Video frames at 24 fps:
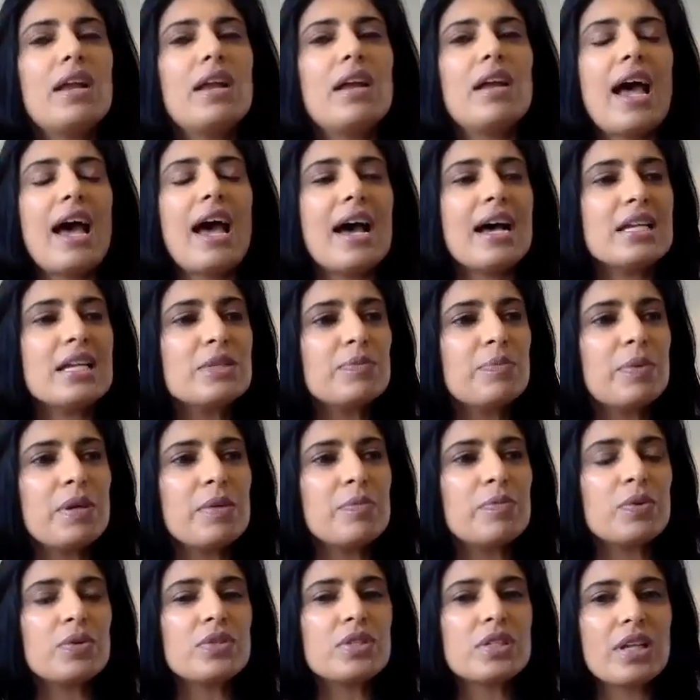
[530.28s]
as
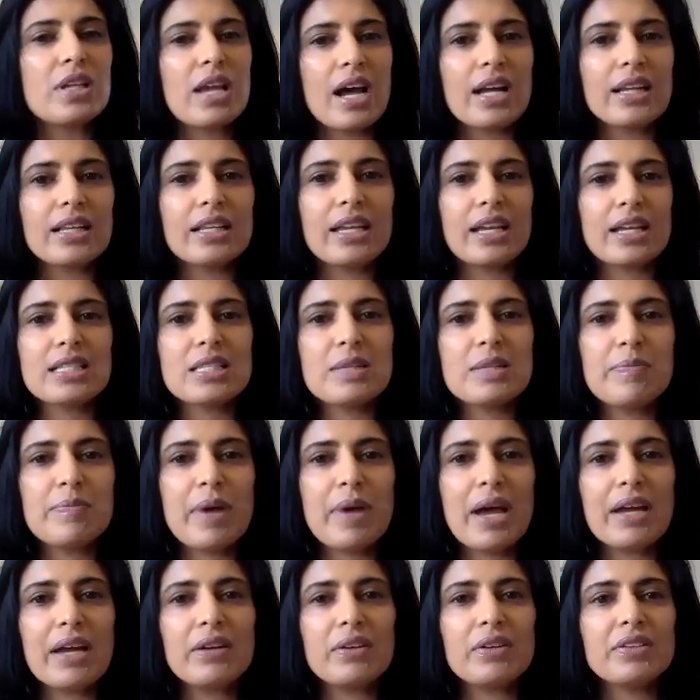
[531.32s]
people's gut gets
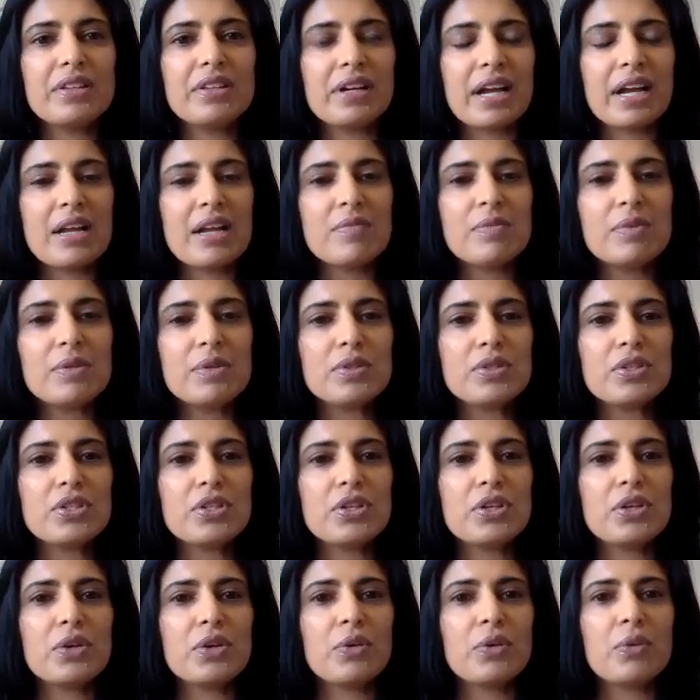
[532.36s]
better, they're able
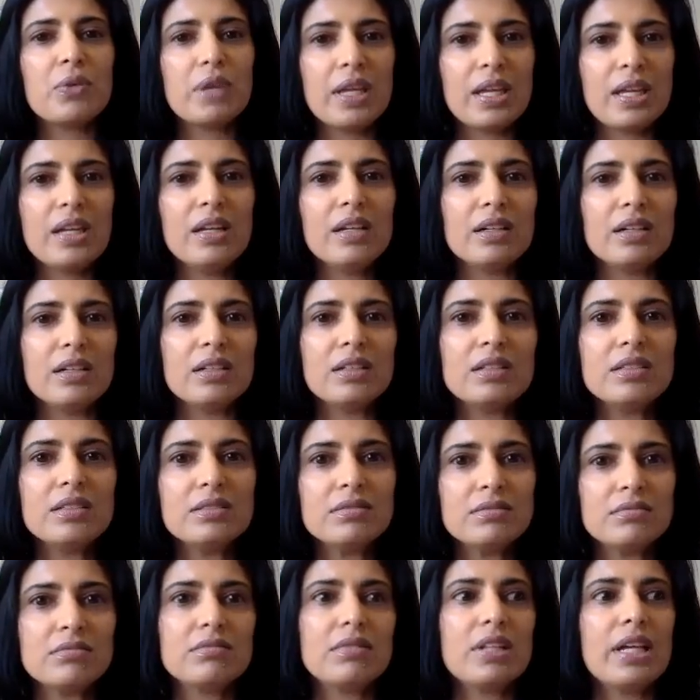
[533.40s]
to heal,
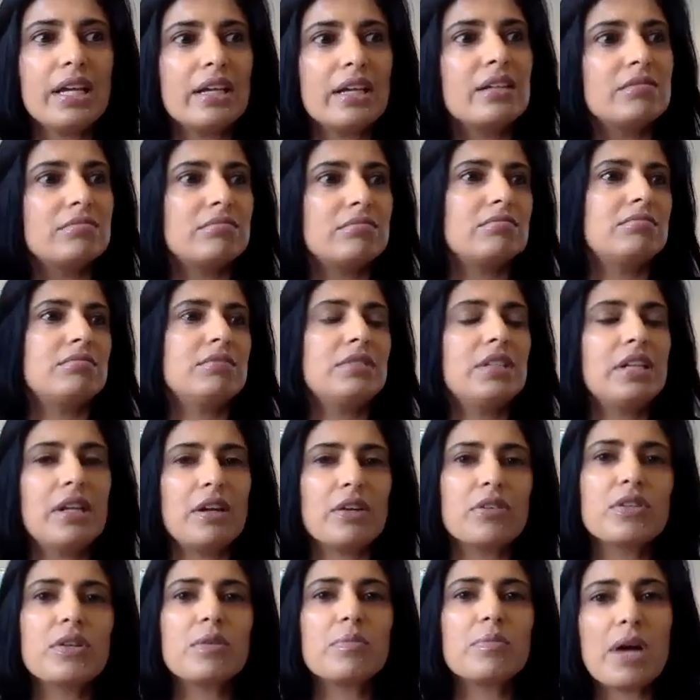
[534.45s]
like,
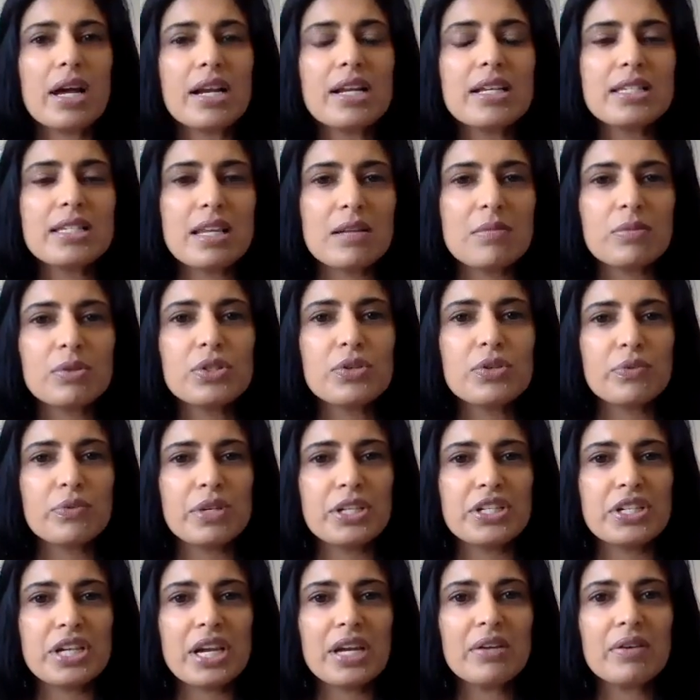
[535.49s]
their body's able to
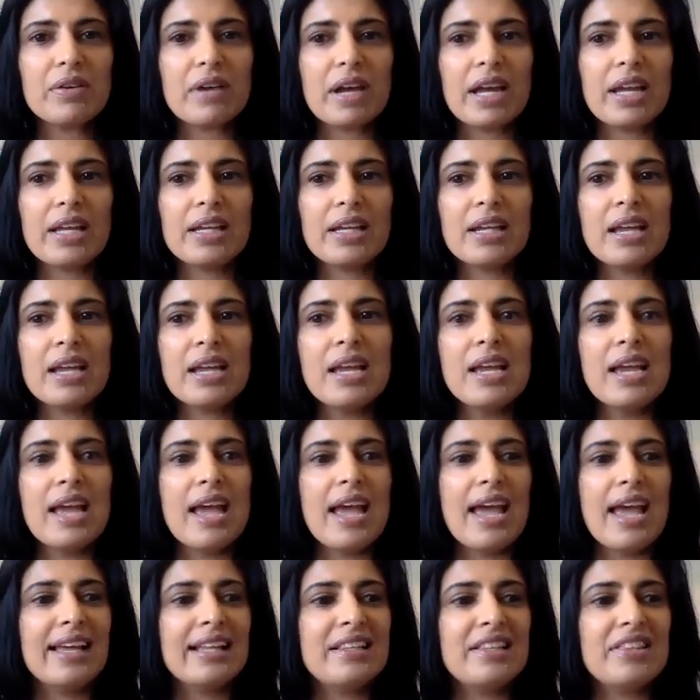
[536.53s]
regenerate,
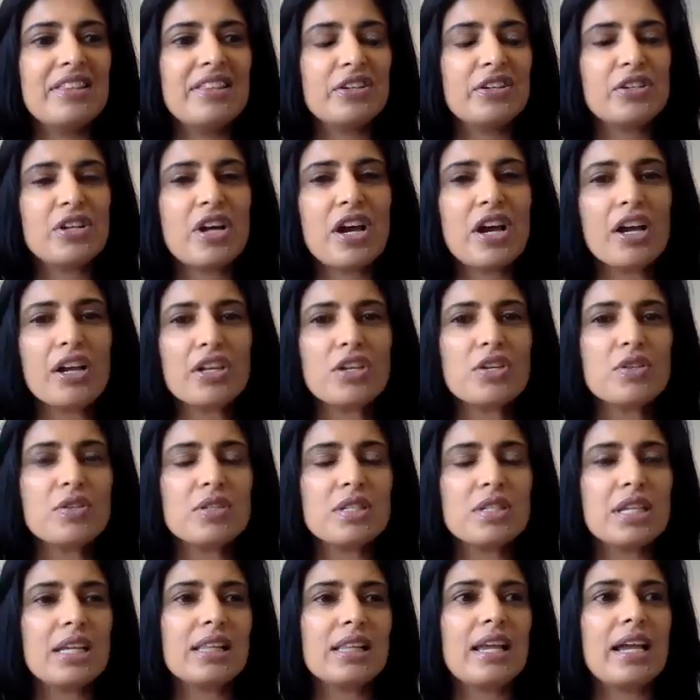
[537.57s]
and they're not
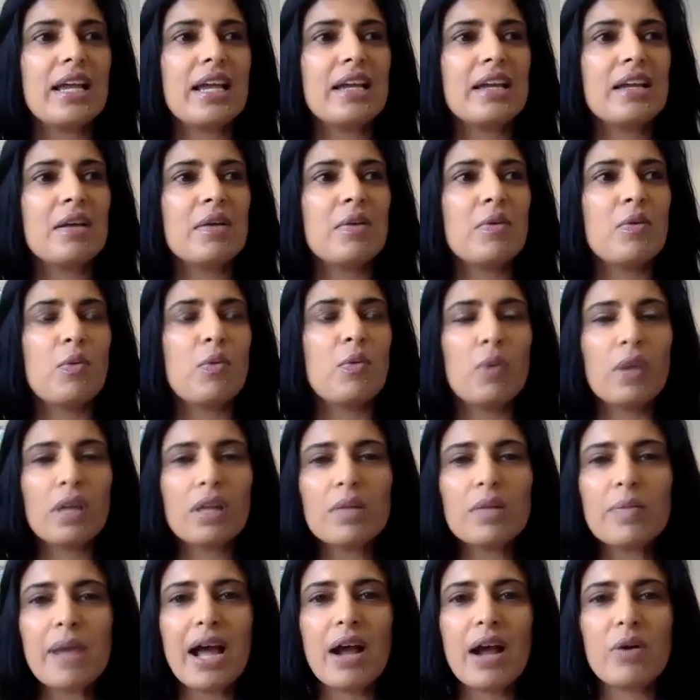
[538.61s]
using like
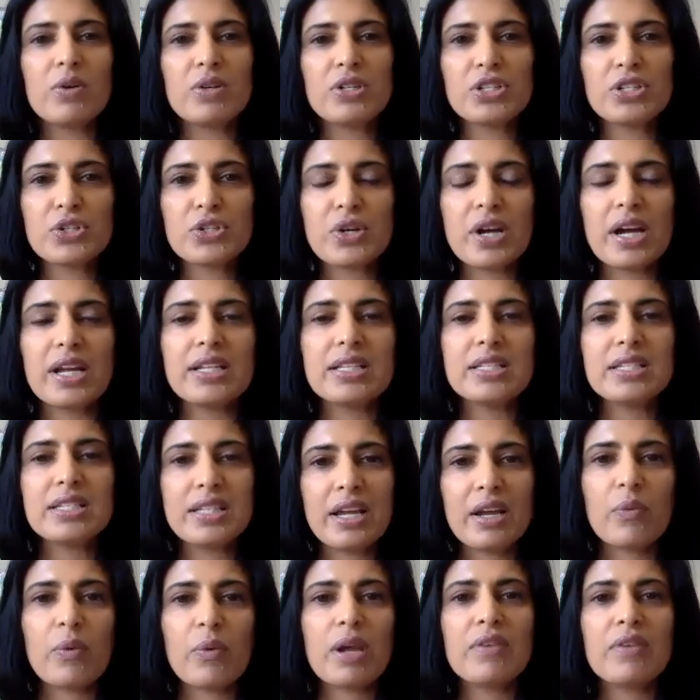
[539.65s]
willpower to try to
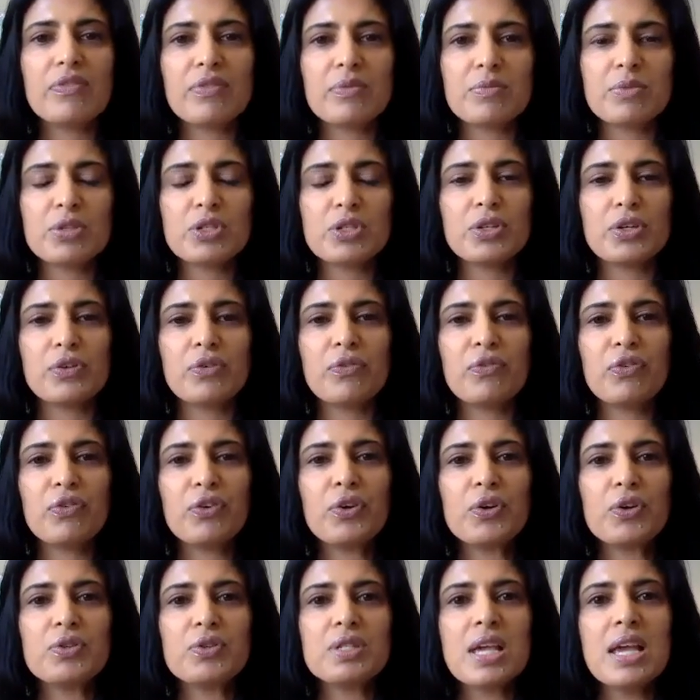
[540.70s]
stay away from certain
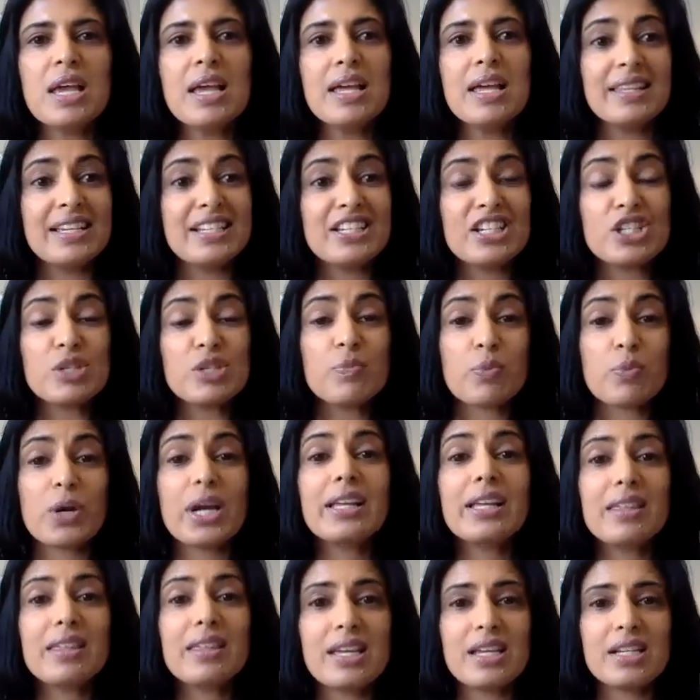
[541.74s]
foods. They just break the